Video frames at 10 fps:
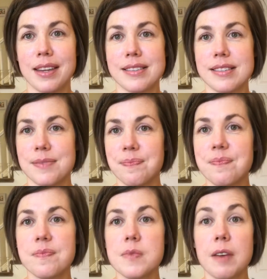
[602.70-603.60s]
It's
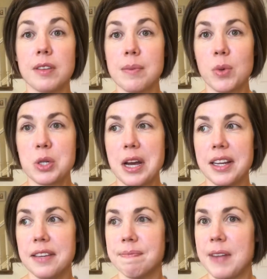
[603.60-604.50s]
definitely more
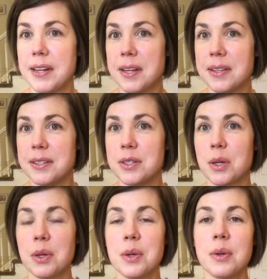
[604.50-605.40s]
chatty. I have nothing to
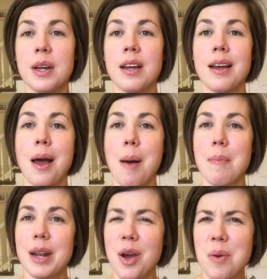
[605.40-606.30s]
show you,
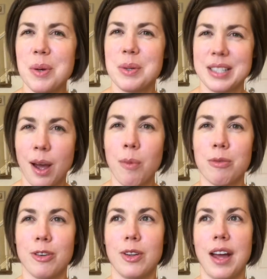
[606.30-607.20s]
but I hope it was
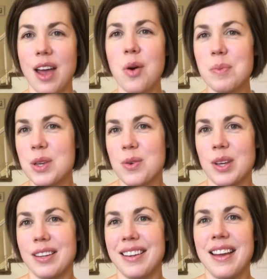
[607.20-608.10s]
helpful. I hope that you
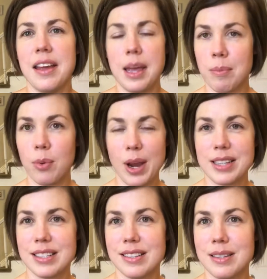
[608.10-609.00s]
can
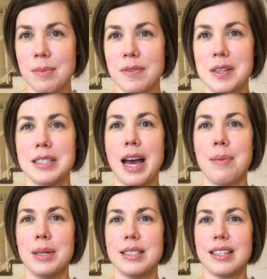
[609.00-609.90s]
embrace some of these
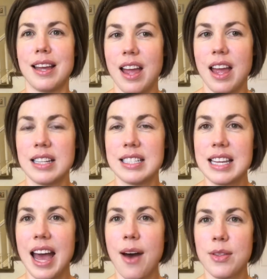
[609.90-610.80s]
habits and see
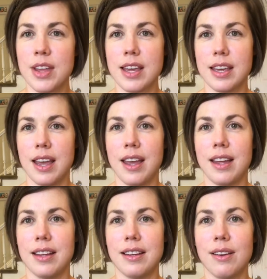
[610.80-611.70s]
how they
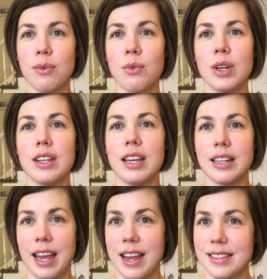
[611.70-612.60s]
can really
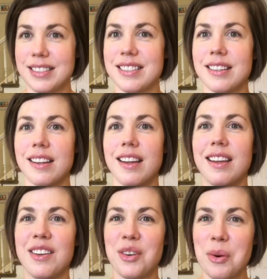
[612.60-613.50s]
enhance
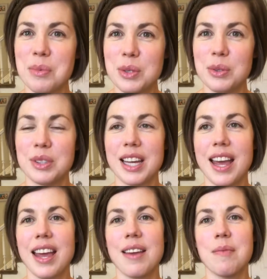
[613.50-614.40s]
your homeschool
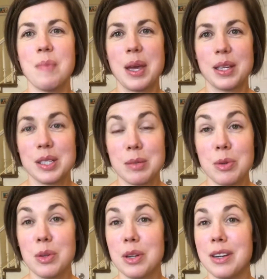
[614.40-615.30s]
day, make it
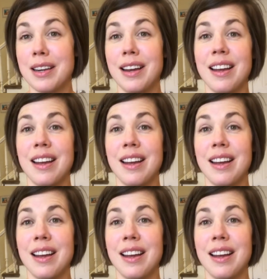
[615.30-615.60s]
smoother,